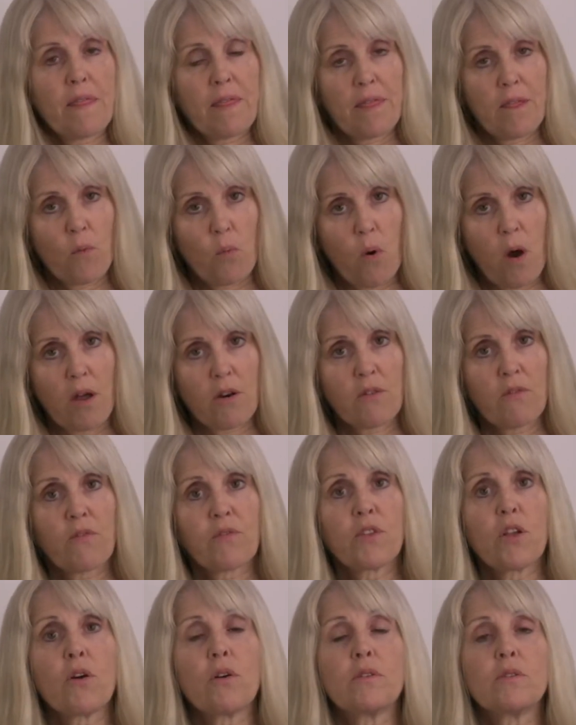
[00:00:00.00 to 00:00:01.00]
The water
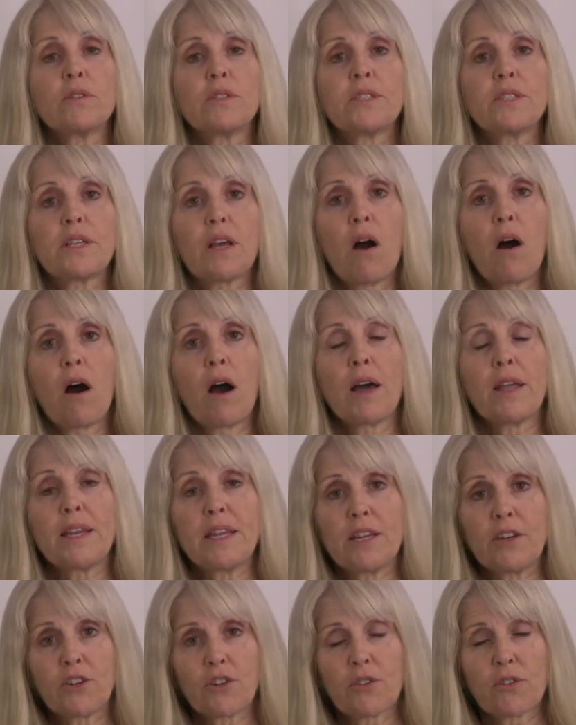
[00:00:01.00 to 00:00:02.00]
flows on
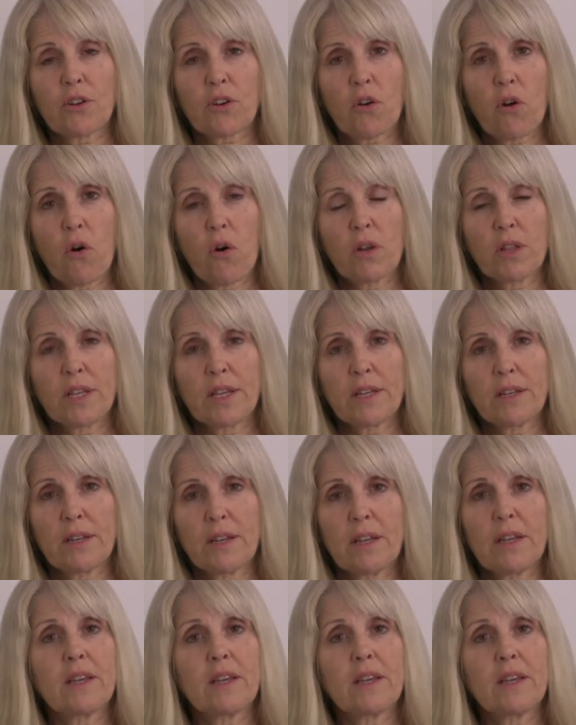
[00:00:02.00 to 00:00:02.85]
into the colon.